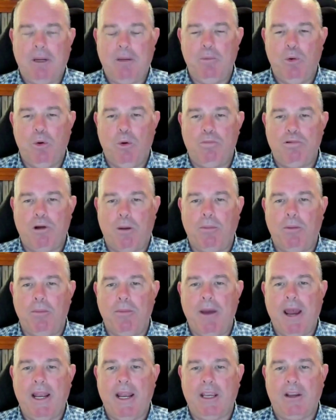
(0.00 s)
more
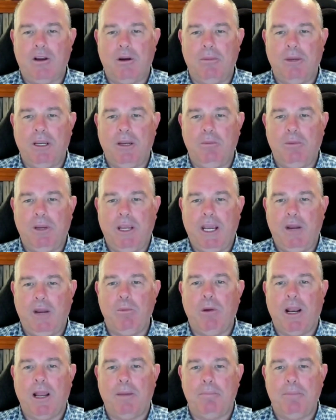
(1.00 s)
problematic. I mean, we had
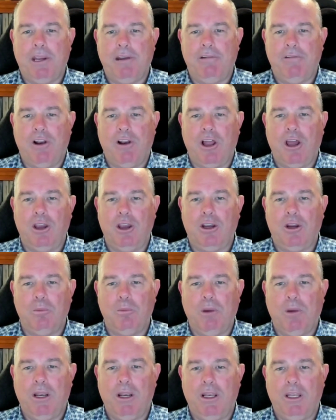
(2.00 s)
one up here in Logan
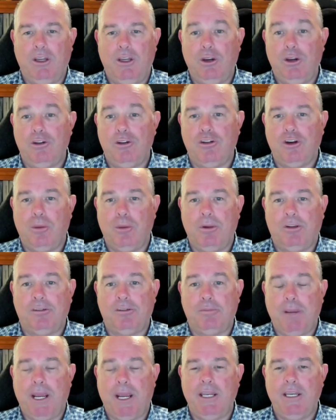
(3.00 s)
when the YouTuber
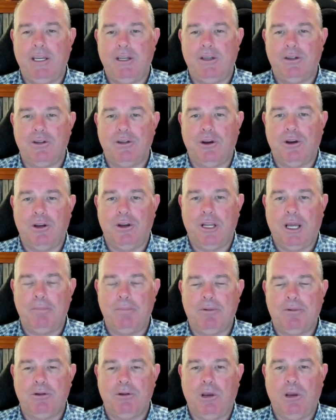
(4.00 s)
Spanian turned
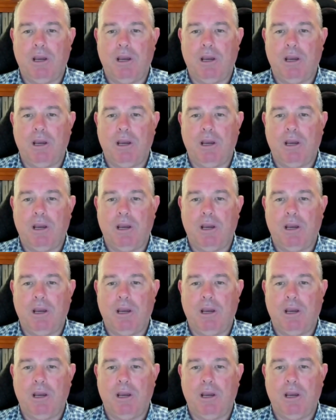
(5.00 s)
up to have